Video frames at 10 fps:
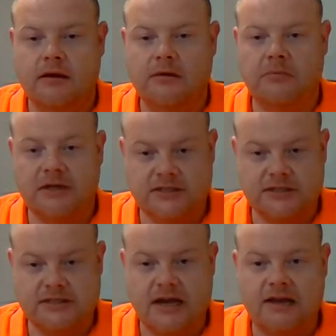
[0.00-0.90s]
Much the
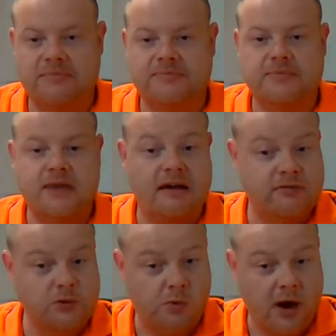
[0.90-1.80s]
same, the
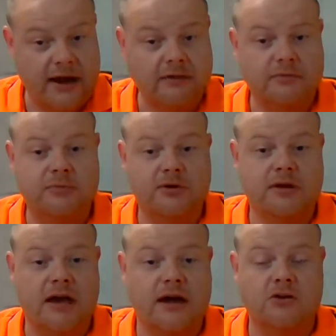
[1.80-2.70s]
average weight per
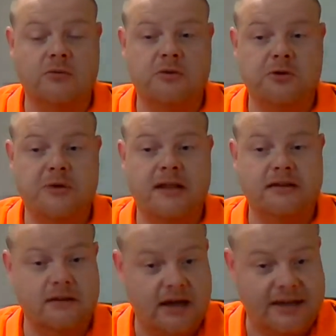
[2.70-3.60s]
carton or per
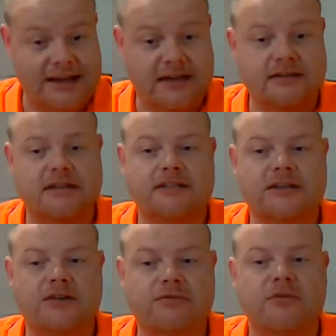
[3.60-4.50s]
pallet, again, does it
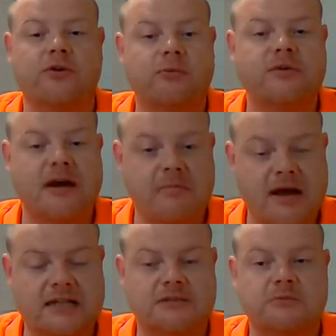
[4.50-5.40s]
conform with our
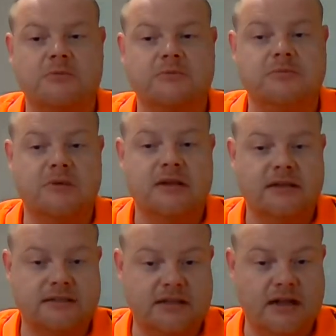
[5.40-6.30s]
maximum
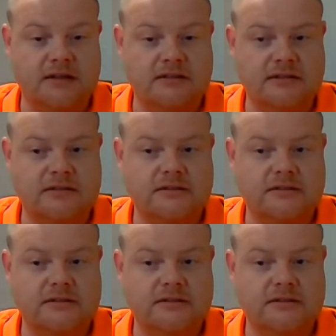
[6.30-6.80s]
standards?